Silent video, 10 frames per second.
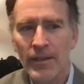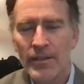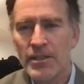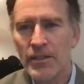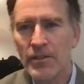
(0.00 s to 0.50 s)

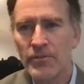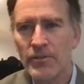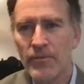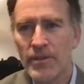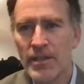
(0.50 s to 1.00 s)
years
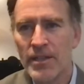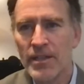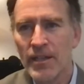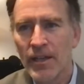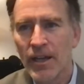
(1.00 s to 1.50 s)
of the
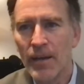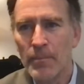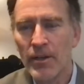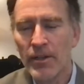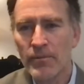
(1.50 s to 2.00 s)

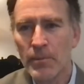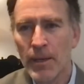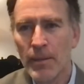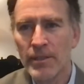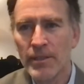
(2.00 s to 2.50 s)
American
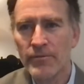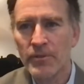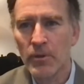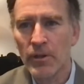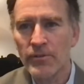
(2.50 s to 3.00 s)
Republic, of
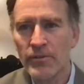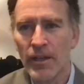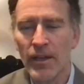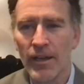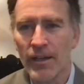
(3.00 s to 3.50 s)
course,
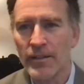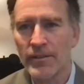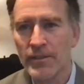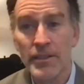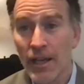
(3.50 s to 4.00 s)
uh,
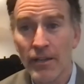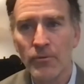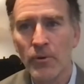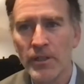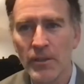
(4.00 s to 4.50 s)

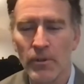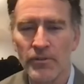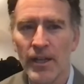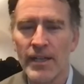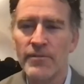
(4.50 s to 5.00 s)
California was
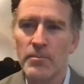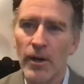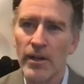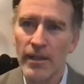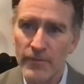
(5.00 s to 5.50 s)
not even
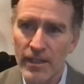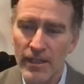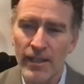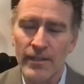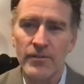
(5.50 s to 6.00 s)
part of the
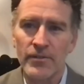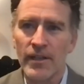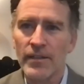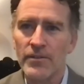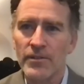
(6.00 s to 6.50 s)
United
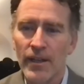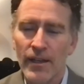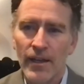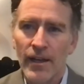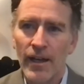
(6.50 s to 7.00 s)
States.
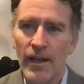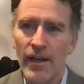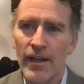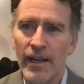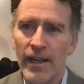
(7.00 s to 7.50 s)

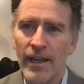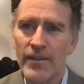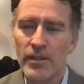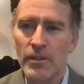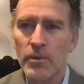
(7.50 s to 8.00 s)
Uh, and
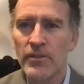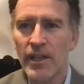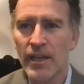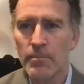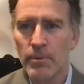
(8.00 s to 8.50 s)
the
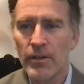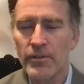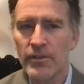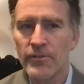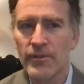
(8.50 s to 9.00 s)
Louisiana
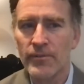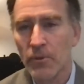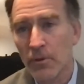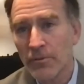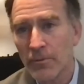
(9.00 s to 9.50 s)
Purchase, of
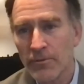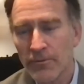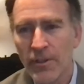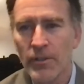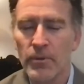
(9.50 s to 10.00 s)
course, was
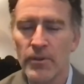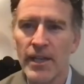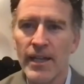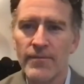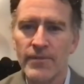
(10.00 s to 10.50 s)
filled with
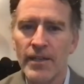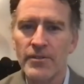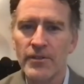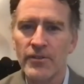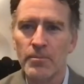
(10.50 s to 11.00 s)
native
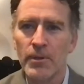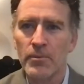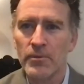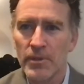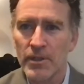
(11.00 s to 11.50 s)
nations, but
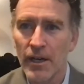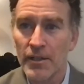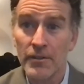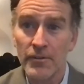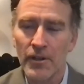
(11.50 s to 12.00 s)
was
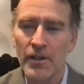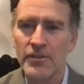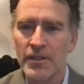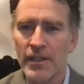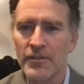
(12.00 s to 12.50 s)
regarded as
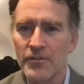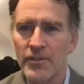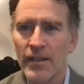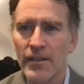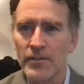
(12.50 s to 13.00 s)
largely
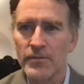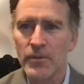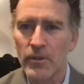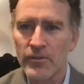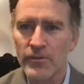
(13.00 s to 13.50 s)
unsettled, of
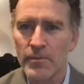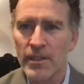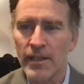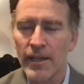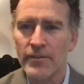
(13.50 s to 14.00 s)
course, from the
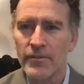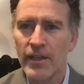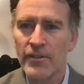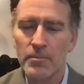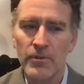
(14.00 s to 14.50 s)
United
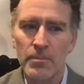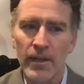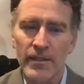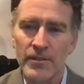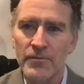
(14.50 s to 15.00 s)
States
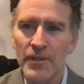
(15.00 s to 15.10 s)
perspective.